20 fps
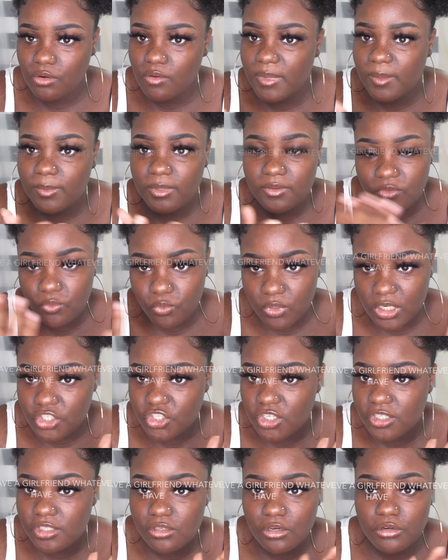or maybe if you want
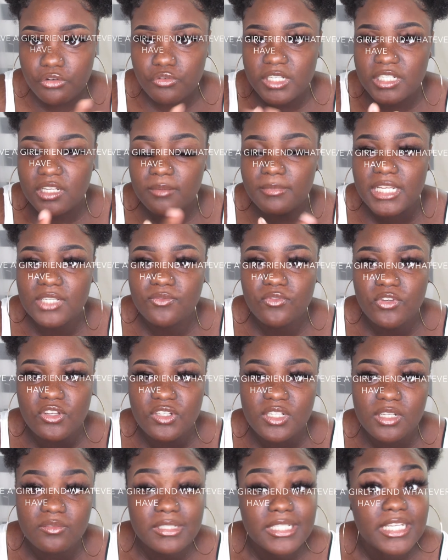to just, you know, dress up nice for
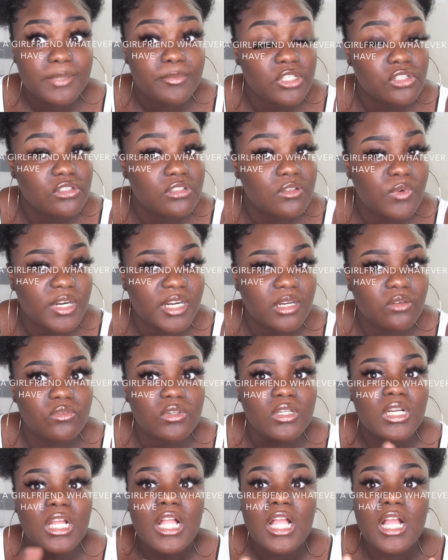yourself to take pictures or
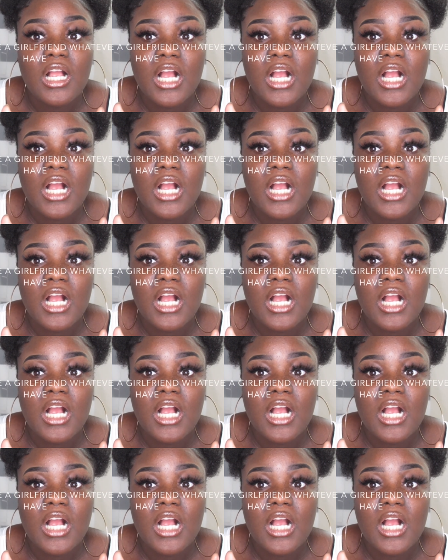whatever,